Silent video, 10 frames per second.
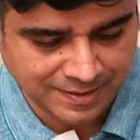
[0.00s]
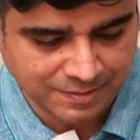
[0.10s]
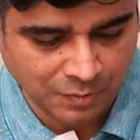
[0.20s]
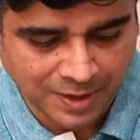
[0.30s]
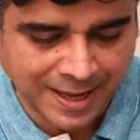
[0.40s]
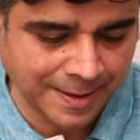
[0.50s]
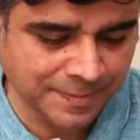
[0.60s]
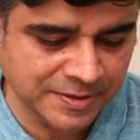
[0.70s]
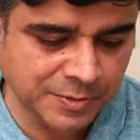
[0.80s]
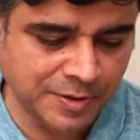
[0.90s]
what
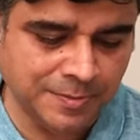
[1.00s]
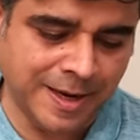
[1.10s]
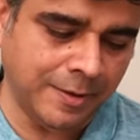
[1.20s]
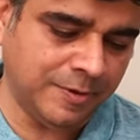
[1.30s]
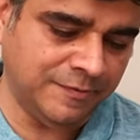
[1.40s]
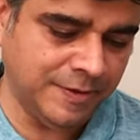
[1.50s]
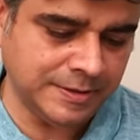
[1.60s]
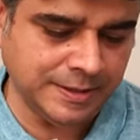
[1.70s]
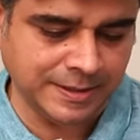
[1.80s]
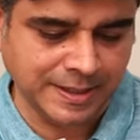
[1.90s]
happens when you buy one of these
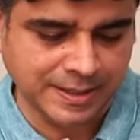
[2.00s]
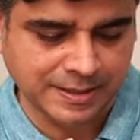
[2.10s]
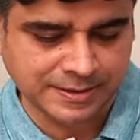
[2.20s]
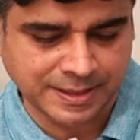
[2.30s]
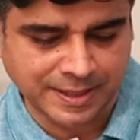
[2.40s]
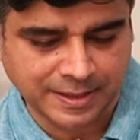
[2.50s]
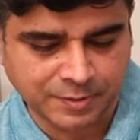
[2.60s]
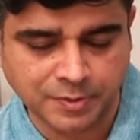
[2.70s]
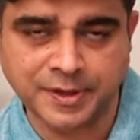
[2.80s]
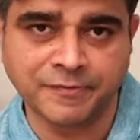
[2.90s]
guitars and you
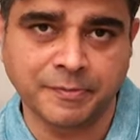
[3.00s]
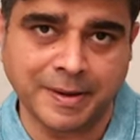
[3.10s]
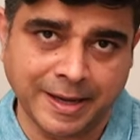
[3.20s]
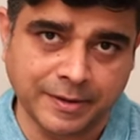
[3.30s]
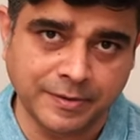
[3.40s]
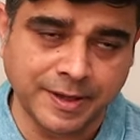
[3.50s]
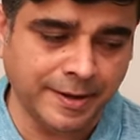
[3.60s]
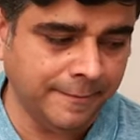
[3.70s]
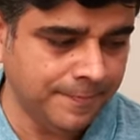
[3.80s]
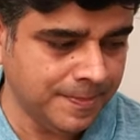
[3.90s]
want to give them back,
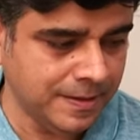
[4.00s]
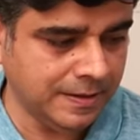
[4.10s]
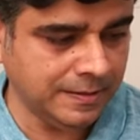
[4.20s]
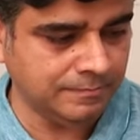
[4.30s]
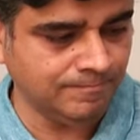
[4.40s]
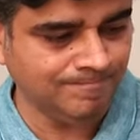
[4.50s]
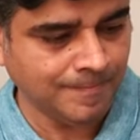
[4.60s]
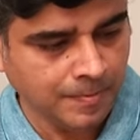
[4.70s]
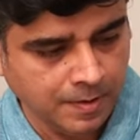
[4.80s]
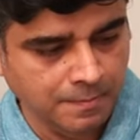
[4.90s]
okay? Um,
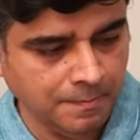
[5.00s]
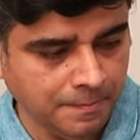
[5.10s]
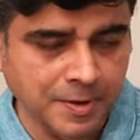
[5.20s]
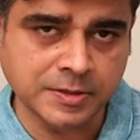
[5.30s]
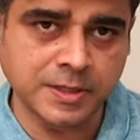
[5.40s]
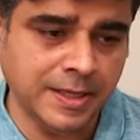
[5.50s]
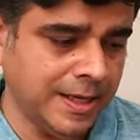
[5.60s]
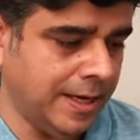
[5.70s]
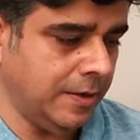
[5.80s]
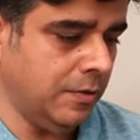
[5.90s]
personally,
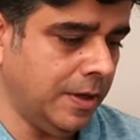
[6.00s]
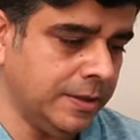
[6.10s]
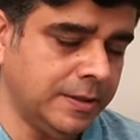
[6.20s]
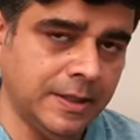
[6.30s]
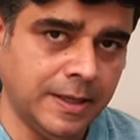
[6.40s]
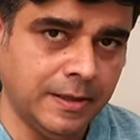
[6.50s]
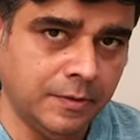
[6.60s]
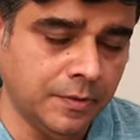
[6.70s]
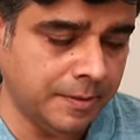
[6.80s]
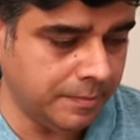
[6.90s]
I know Aditya, I
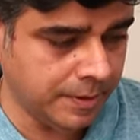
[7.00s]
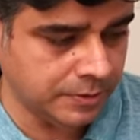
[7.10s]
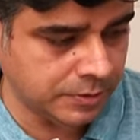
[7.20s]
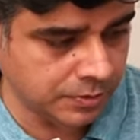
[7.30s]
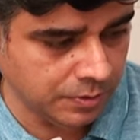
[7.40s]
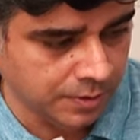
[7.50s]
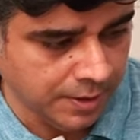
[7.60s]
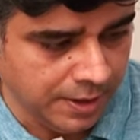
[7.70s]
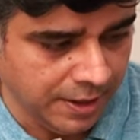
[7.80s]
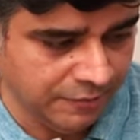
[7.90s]
know Imran, so
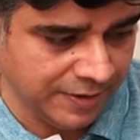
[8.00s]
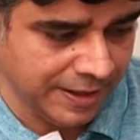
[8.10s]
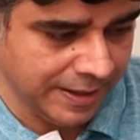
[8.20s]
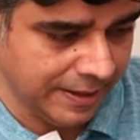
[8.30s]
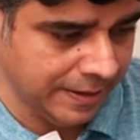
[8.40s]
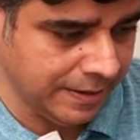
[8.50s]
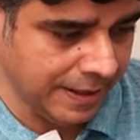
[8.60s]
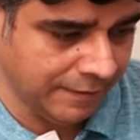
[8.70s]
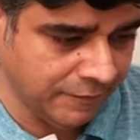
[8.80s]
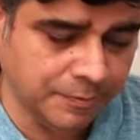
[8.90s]
if I
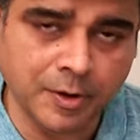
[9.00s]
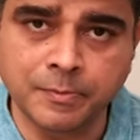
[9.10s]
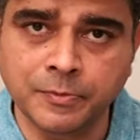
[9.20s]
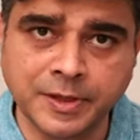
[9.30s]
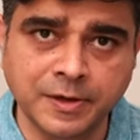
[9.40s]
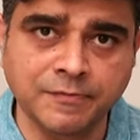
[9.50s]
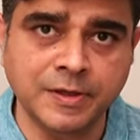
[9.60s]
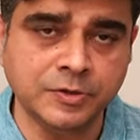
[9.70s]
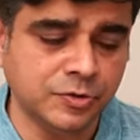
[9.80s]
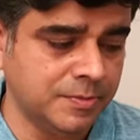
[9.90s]
have a problem with any of the
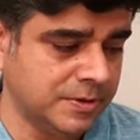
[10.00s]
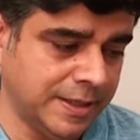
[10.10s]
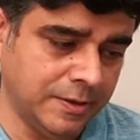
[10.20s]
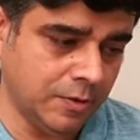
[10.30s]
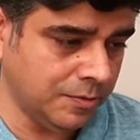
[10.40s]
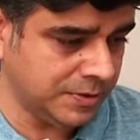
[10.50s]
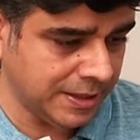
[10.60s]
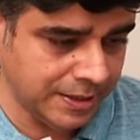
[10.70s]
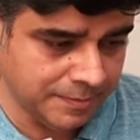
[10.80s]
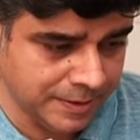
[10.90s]
instruments, I can always
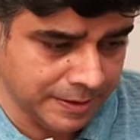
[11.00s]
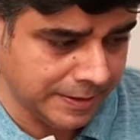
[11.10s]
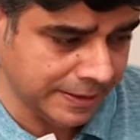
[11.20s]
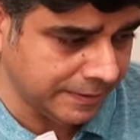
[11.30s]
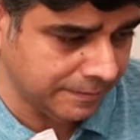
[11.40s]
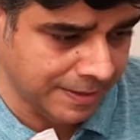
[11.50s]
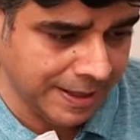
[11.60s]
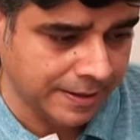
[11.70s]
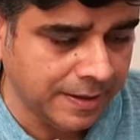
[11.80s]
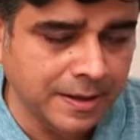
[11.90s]
tell them and they'll take them
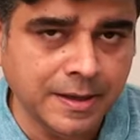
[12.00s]
back.